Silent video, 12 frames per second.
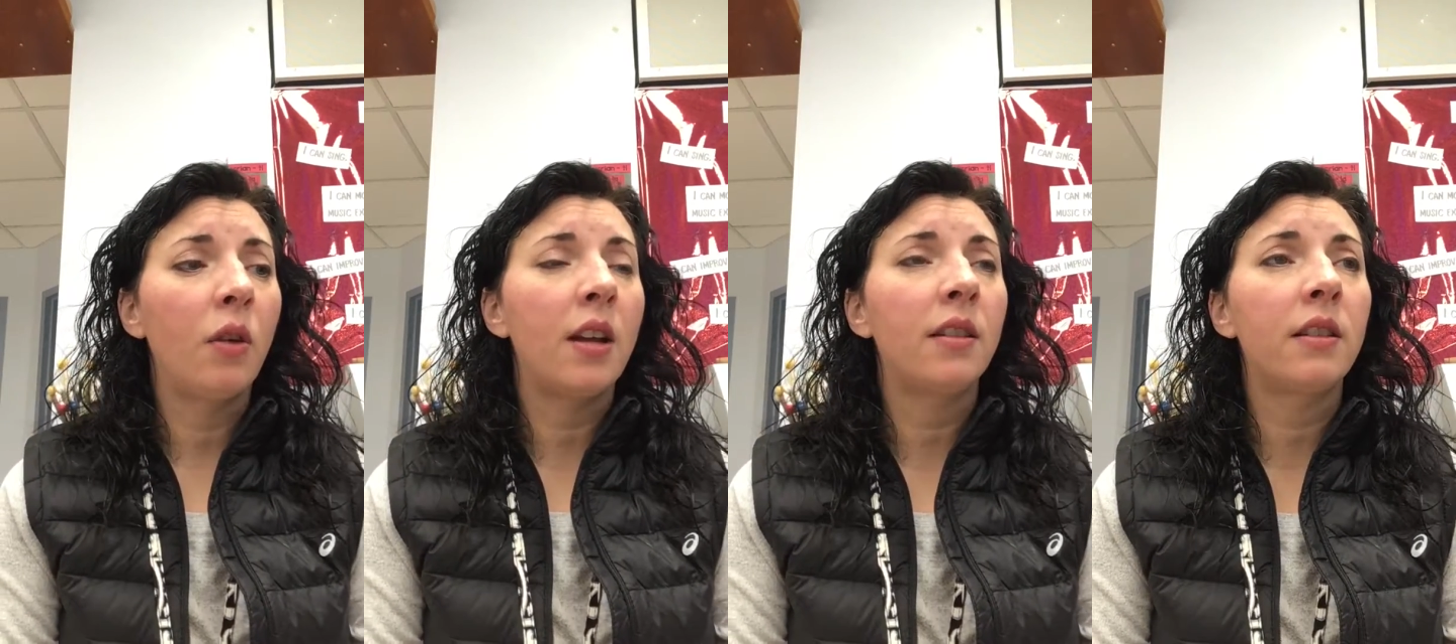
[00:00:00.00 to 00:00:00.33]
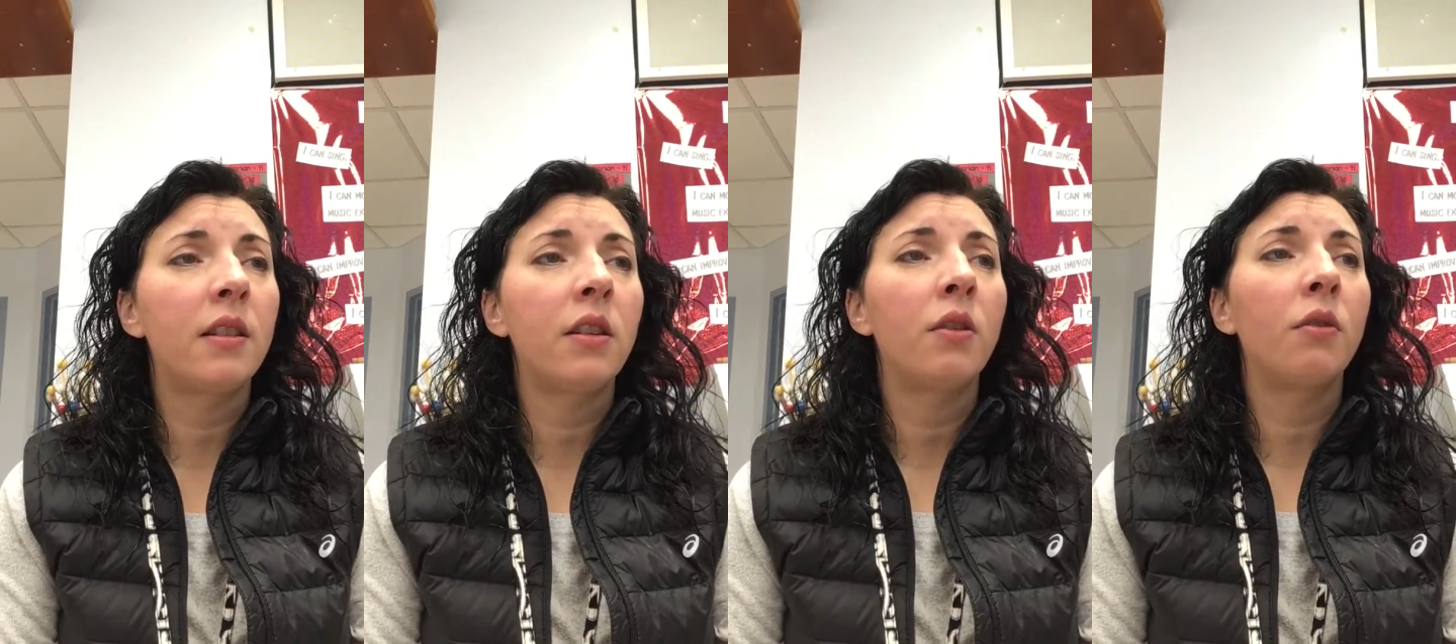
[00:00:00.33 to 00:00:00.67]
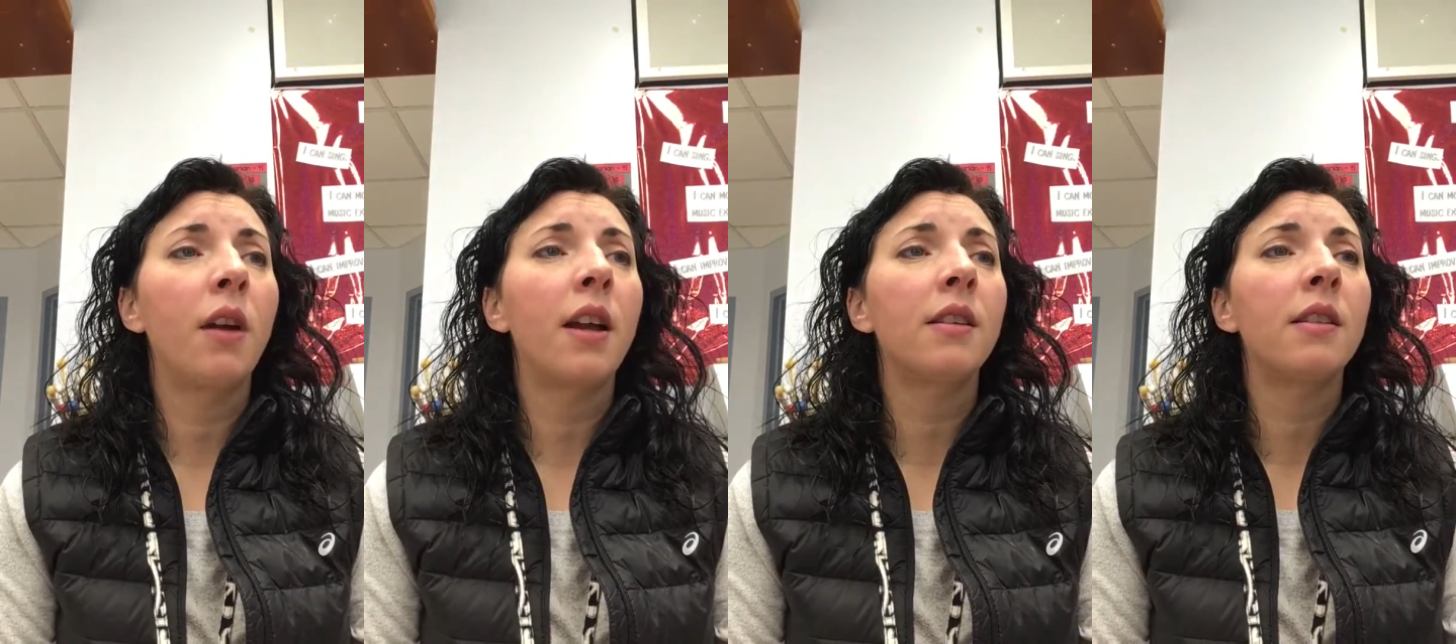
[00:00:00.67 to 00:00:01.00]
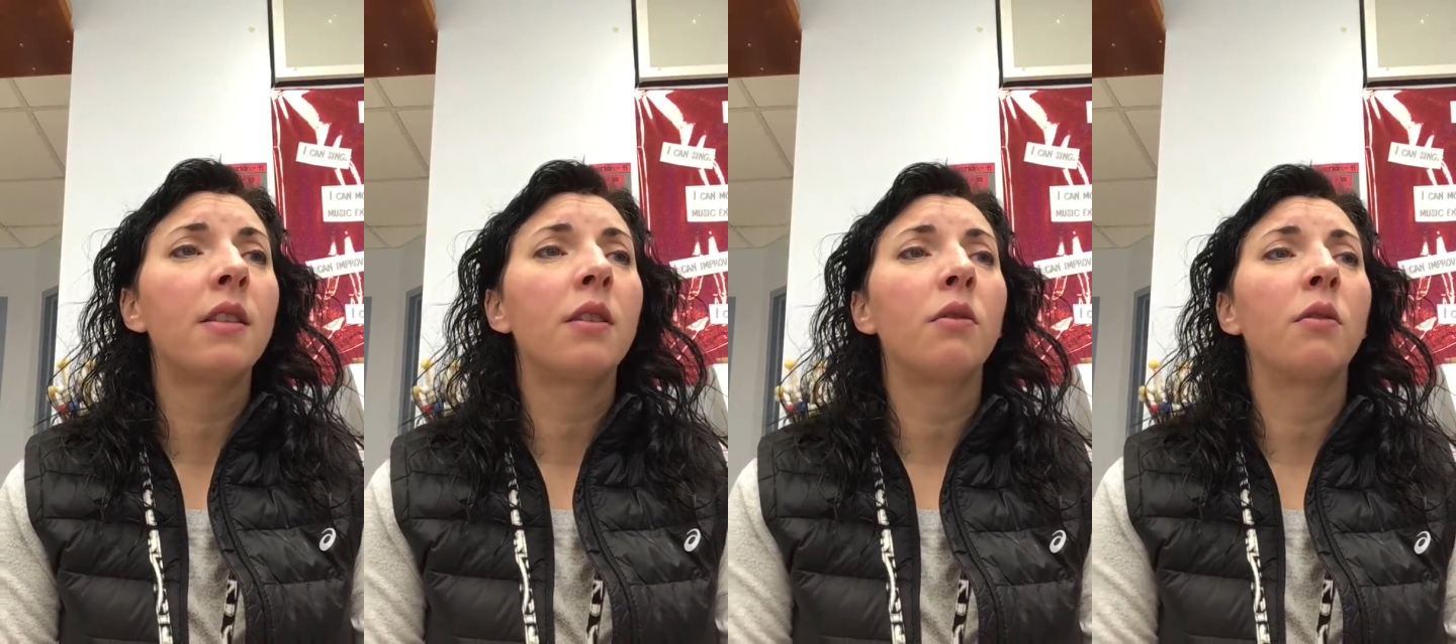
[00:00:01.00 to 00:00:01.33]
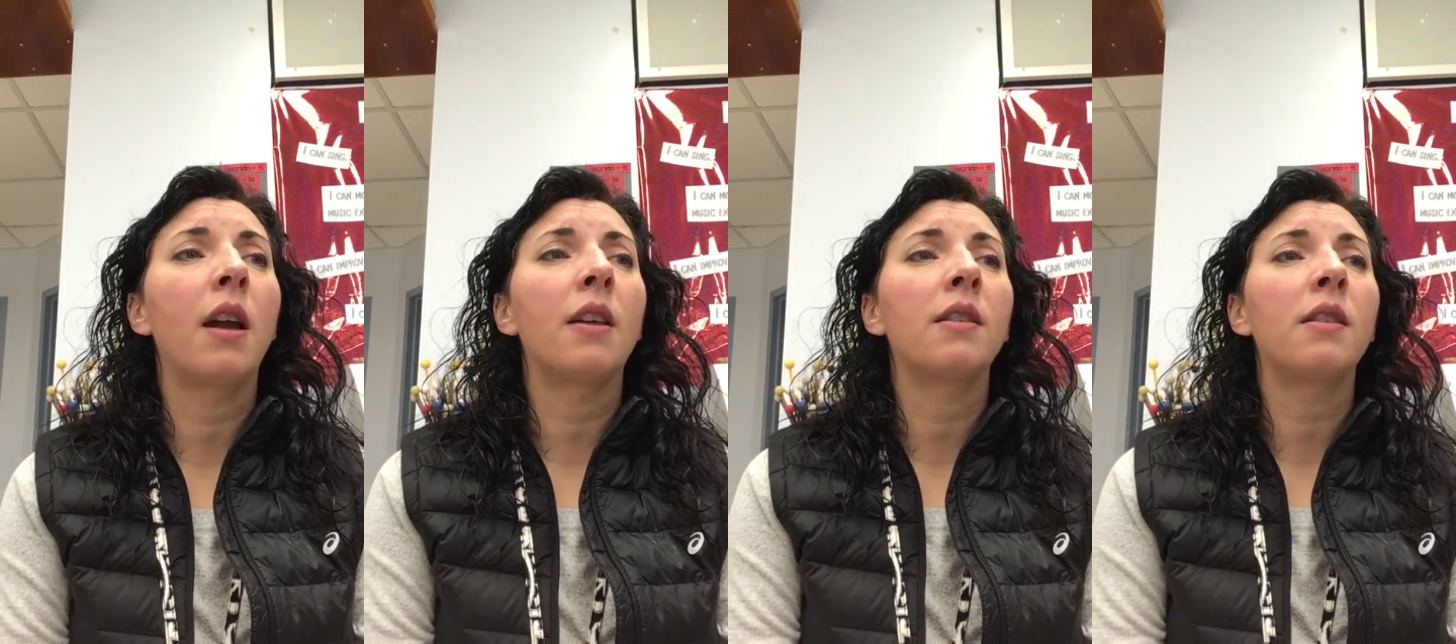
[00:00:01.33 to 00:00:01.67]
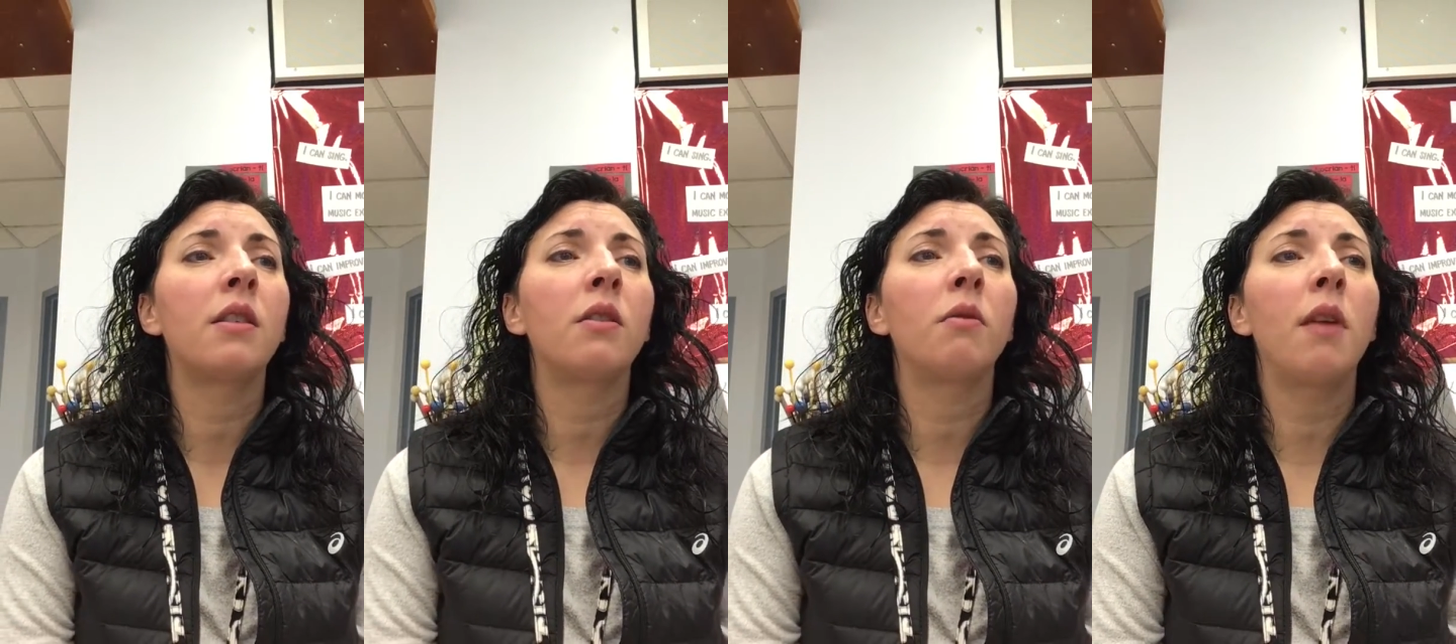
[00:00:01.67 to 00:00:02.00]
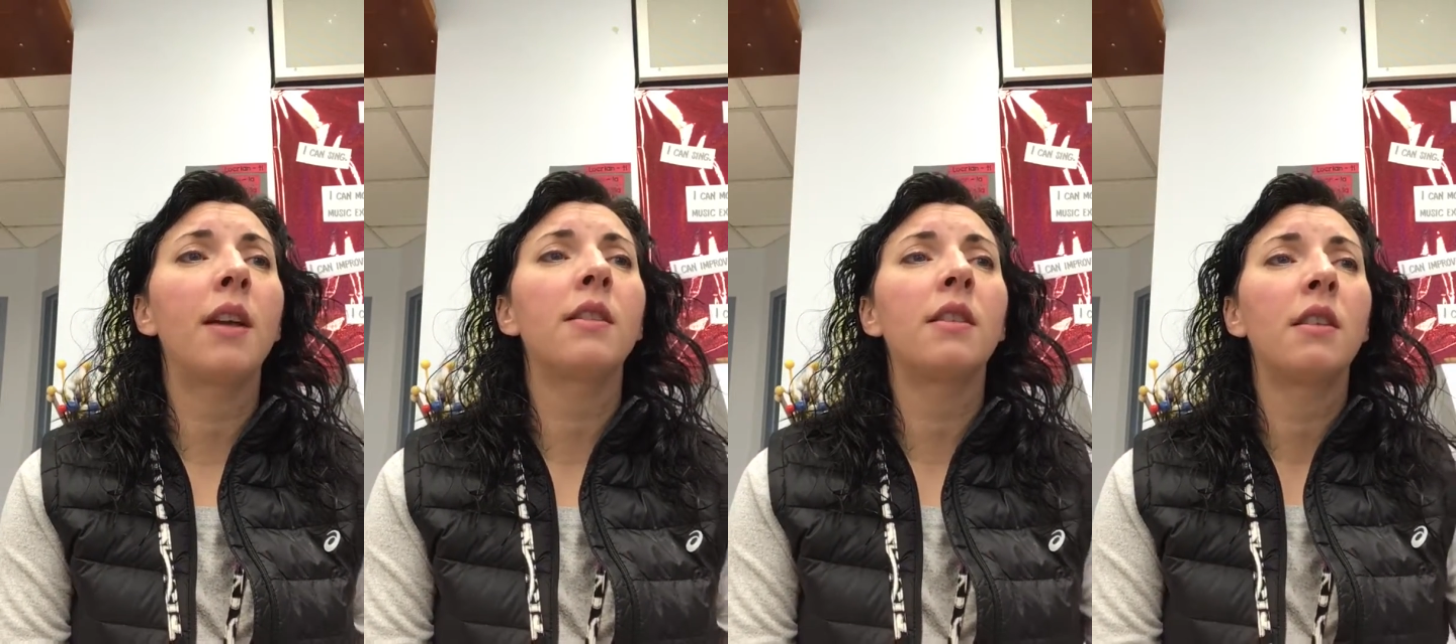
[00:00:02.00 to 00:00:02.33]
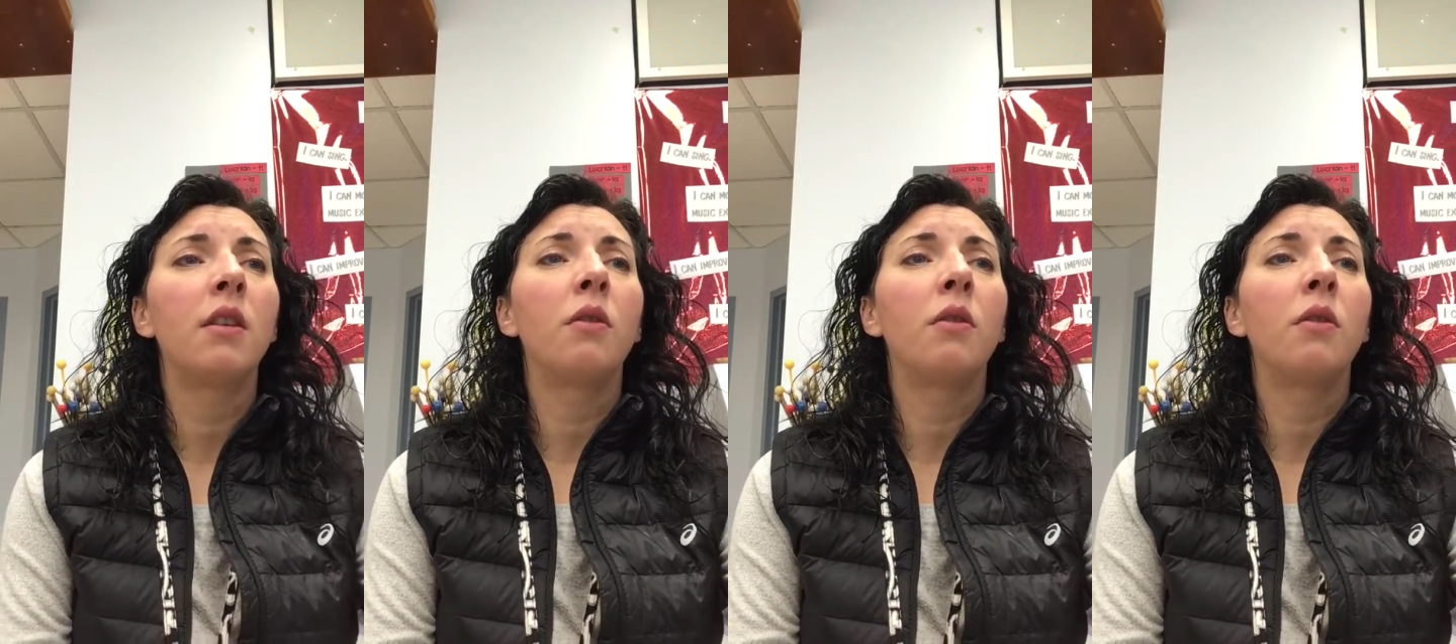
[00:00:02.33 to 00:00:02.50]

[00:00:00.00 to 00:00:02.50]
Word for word: rest, rest, rest, rest,